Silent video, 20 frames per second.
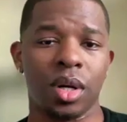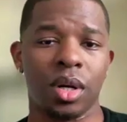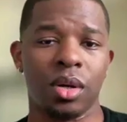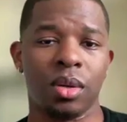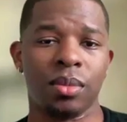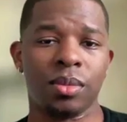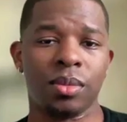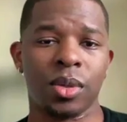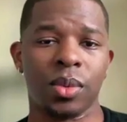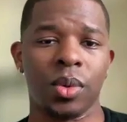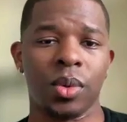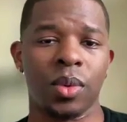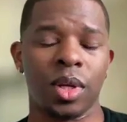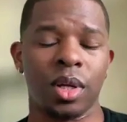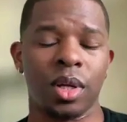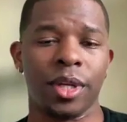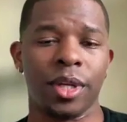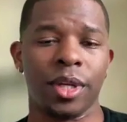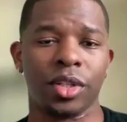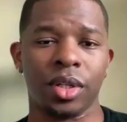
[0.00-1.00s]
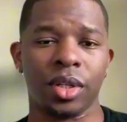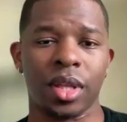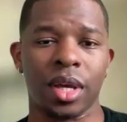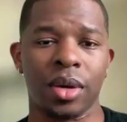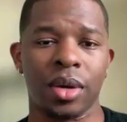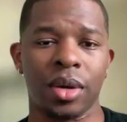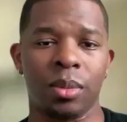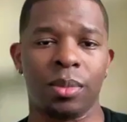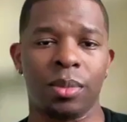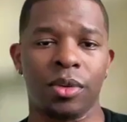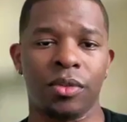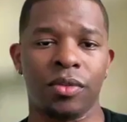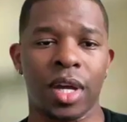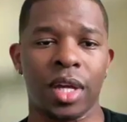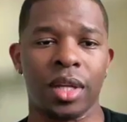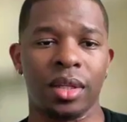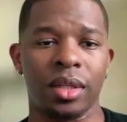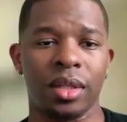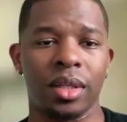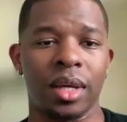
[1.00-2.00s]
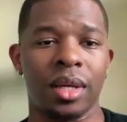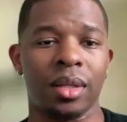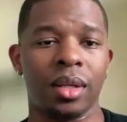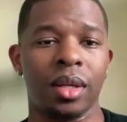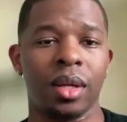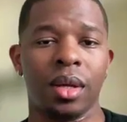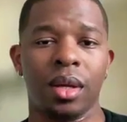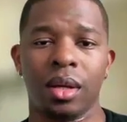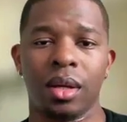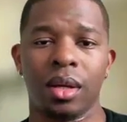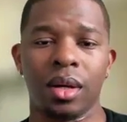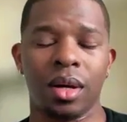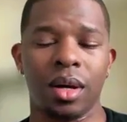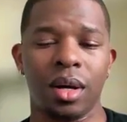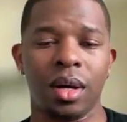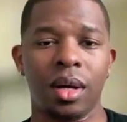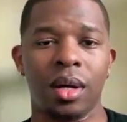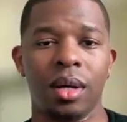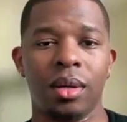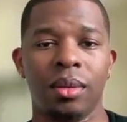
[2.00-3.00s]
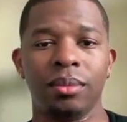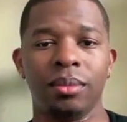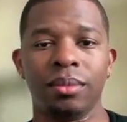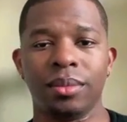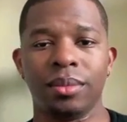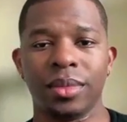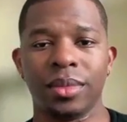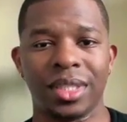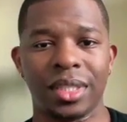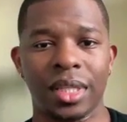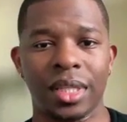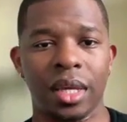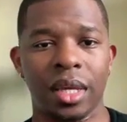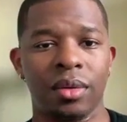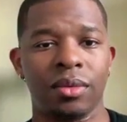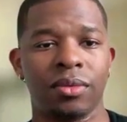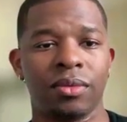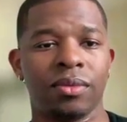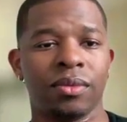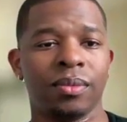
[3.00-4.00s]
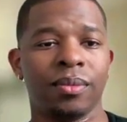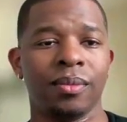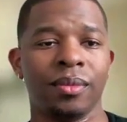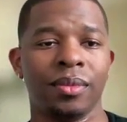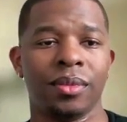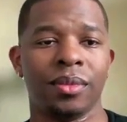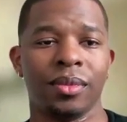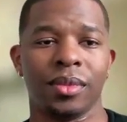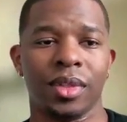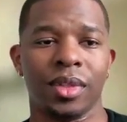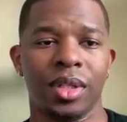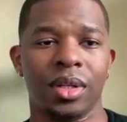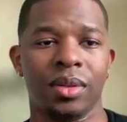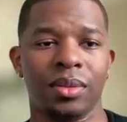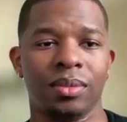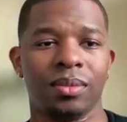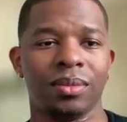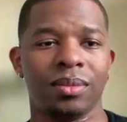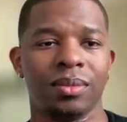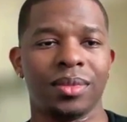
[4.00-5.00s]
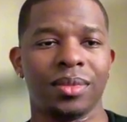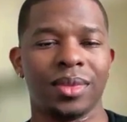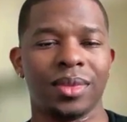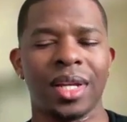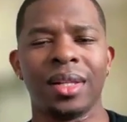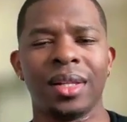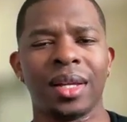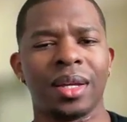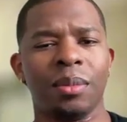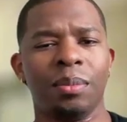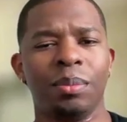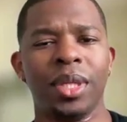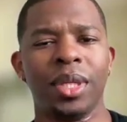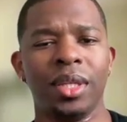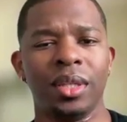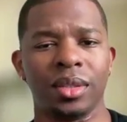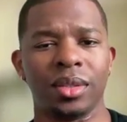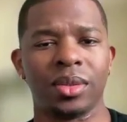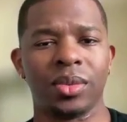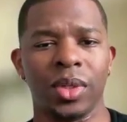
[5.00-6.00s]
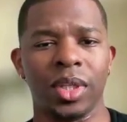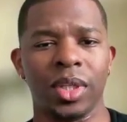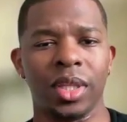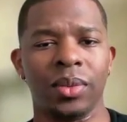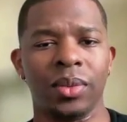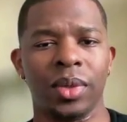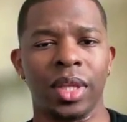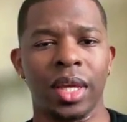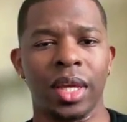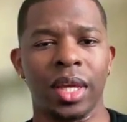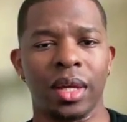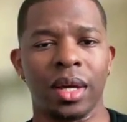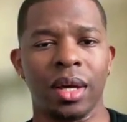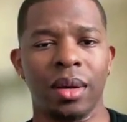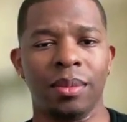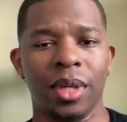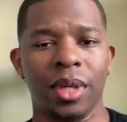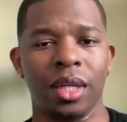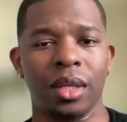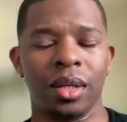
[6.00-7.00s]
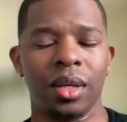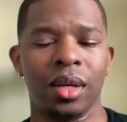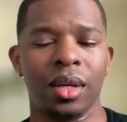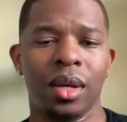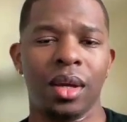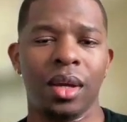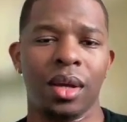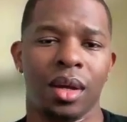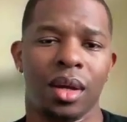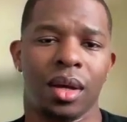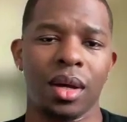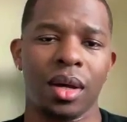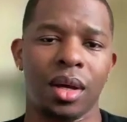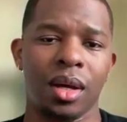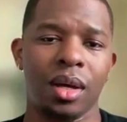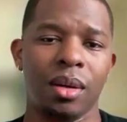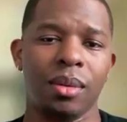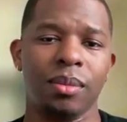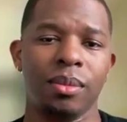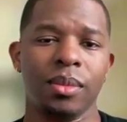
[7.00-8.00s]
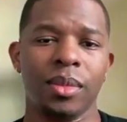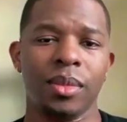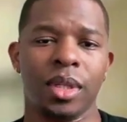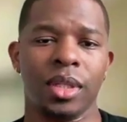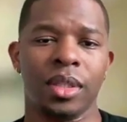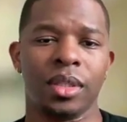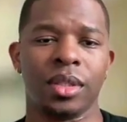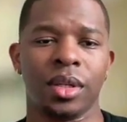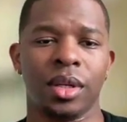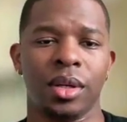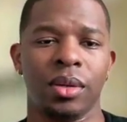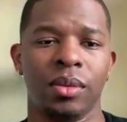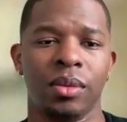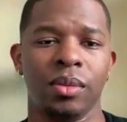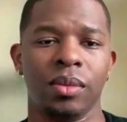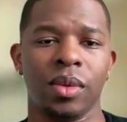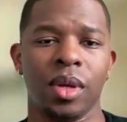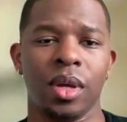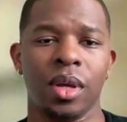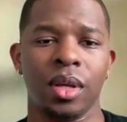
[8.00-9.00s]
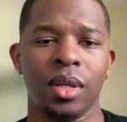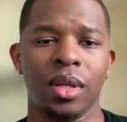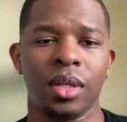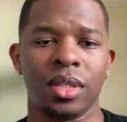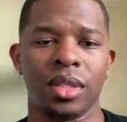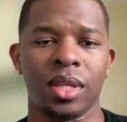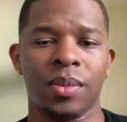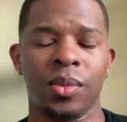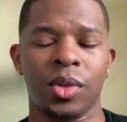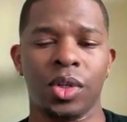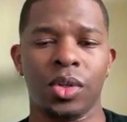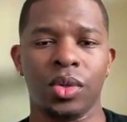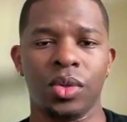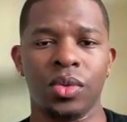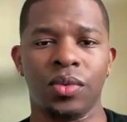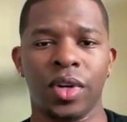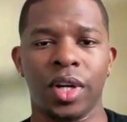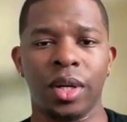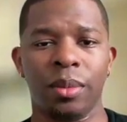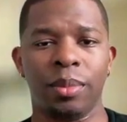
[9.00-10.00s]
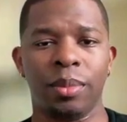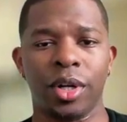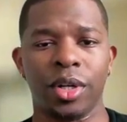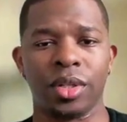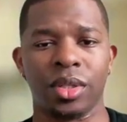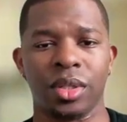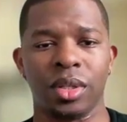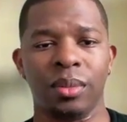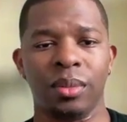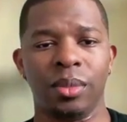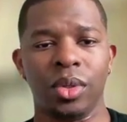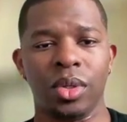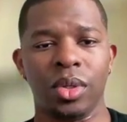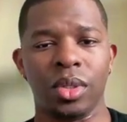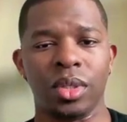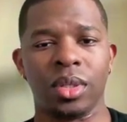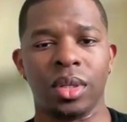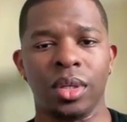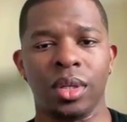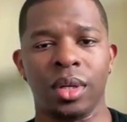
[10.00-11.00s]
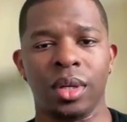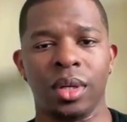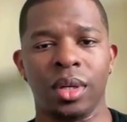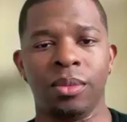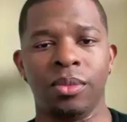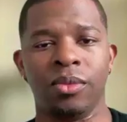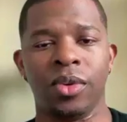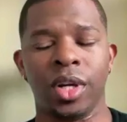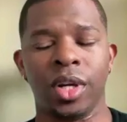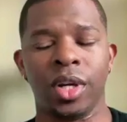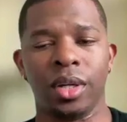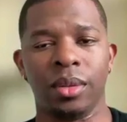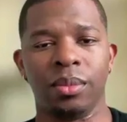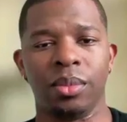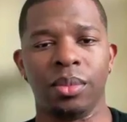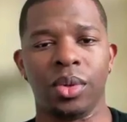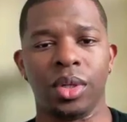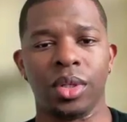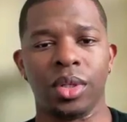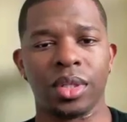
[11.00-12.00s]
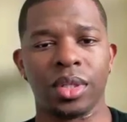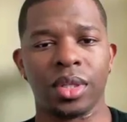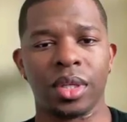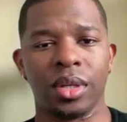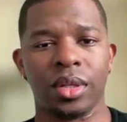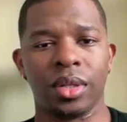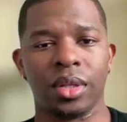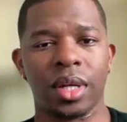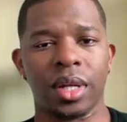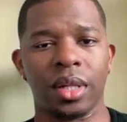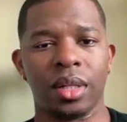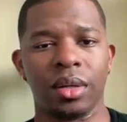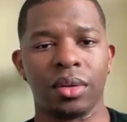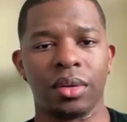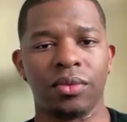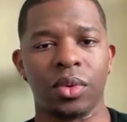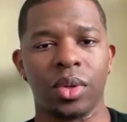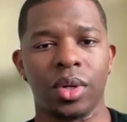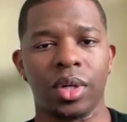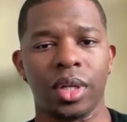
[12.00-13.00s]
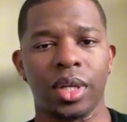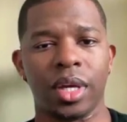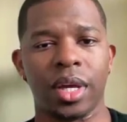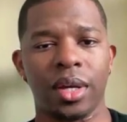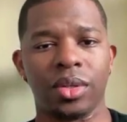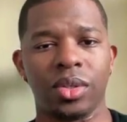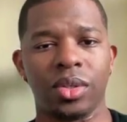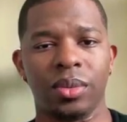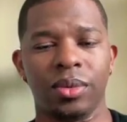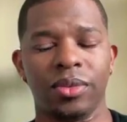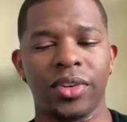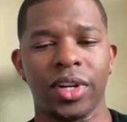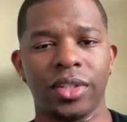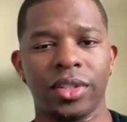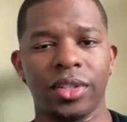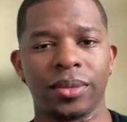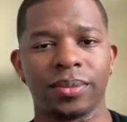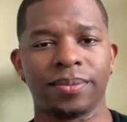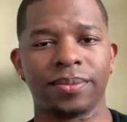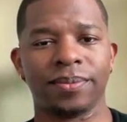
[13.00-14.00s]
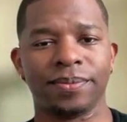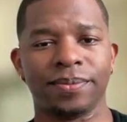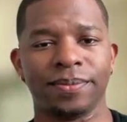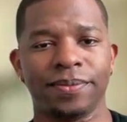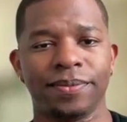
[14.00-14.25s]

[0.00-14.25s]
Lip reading: into our home. So we want to make sure that we're providing that calm, safe, you know, kind of like a peace when they come in. And so someone who's very personable is a very important skill that I look for in a house supervisor.